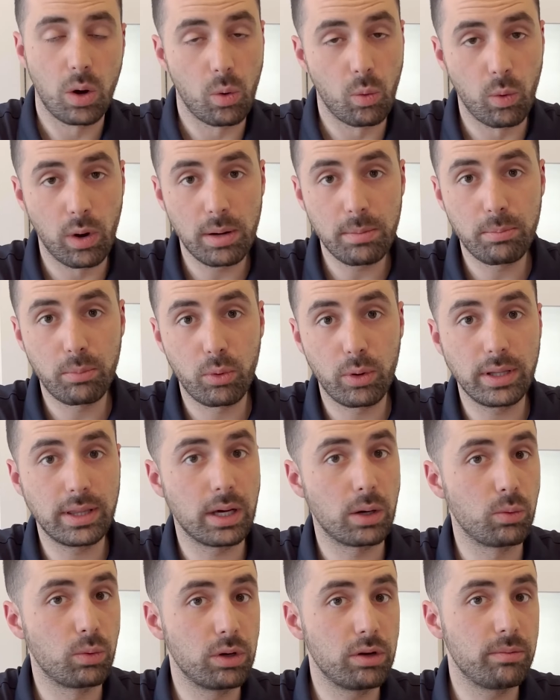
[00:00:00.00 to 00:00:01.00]
One point
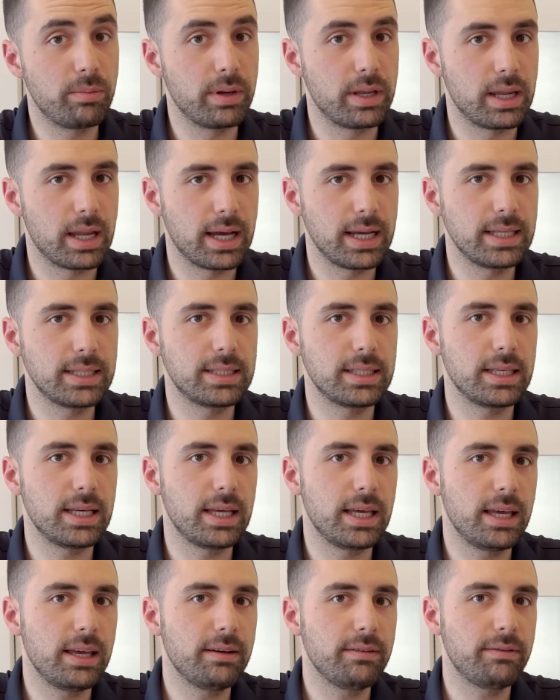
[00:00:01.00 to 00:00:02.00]
that would have been nice
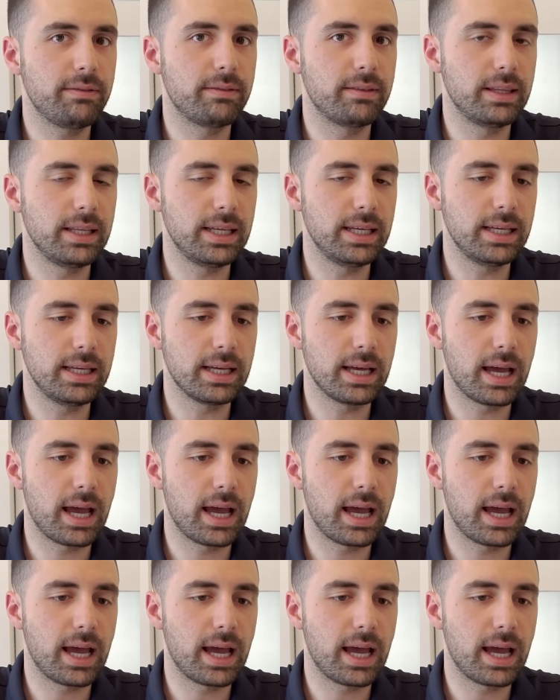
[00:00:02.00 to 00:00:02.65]
if the